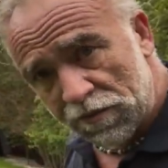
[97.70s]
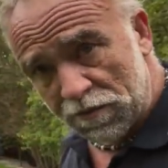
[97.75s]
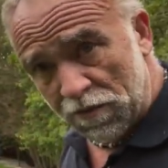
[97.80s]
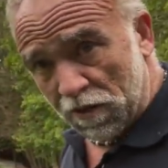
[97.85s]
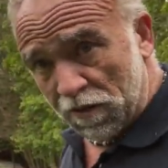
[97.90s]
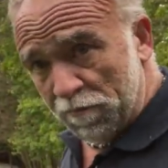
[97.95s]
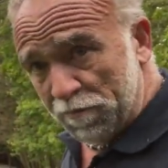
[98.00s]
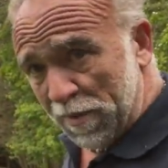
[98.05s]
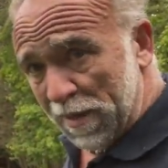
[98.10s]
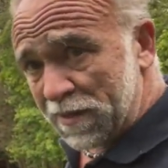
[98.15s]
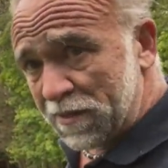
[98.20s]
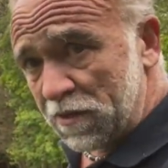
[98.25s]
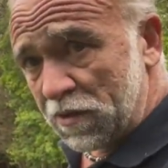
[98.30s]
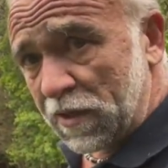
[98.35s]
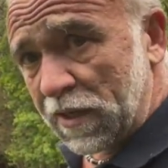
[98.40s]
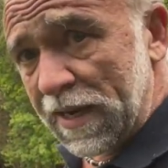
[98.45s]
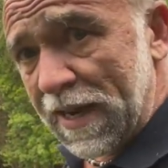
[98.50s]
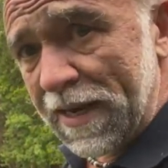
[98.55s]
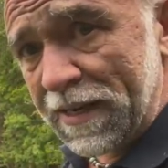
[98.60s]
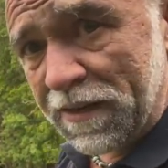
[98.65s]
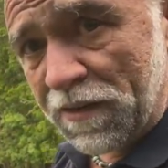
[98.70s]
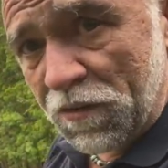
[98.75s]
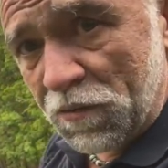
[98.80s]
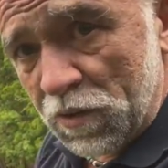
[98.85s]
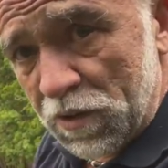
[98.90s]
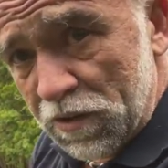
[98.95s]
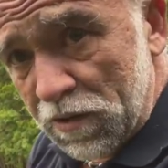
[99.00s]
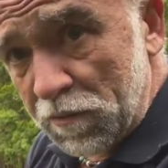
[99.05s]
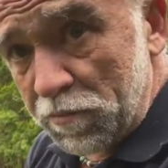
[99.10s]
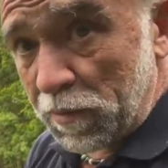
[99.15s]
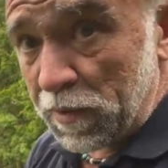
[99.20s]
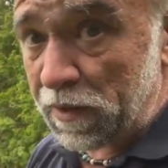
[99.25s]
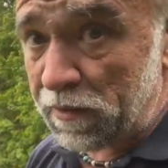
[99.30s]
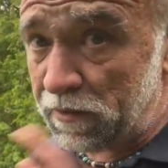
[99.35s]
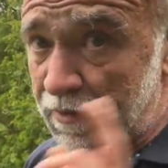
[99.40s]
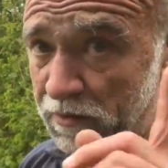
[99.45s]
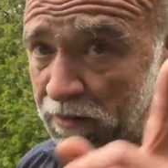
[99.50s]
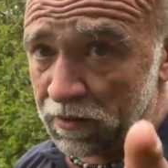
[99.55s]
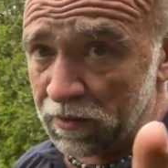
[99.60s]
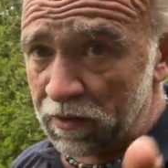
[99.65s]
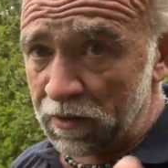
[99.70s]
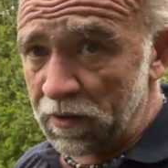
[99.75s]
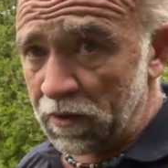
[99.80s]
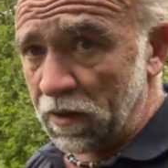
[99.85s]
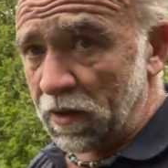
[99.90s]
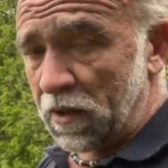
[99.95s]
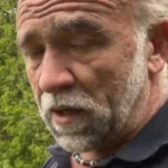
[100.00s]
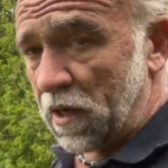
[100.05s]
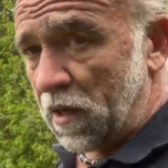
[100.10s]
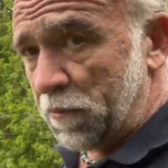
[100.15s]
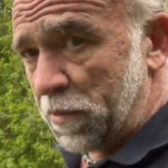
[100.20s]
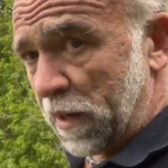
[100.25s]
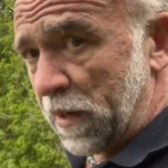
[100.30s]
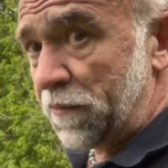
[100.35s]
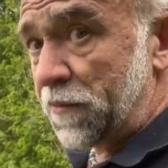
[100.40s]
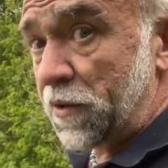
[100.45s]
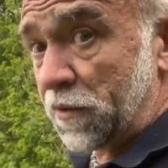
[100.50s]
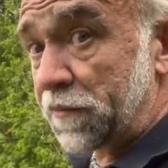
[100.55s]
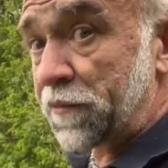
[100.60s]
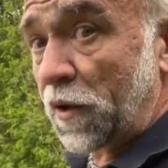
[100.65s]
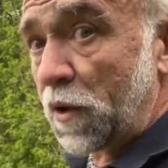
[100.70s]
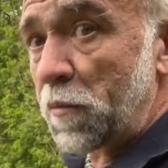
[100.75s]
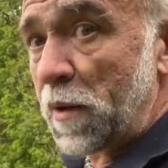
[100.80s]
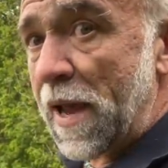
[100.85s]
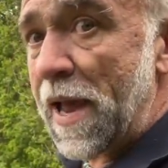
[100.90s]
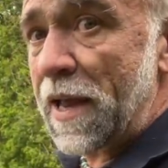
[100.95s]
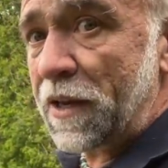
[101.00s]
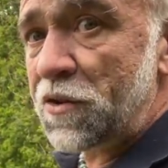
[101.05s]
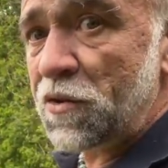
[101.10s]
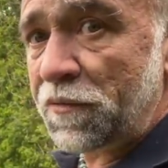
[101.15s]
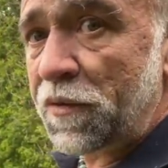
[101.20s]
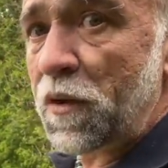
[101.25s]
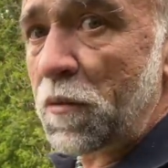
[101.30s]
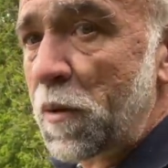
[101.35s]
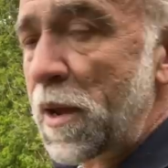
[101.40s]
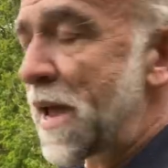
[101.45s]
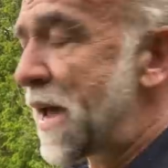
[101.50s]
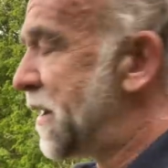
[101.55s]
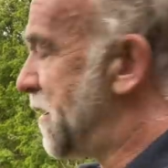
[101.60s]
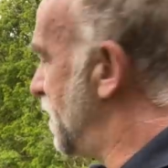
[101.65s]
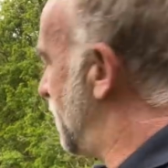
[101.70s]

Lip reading: not the best looking head in the world, but I paid for you to follow my head, so follow my head.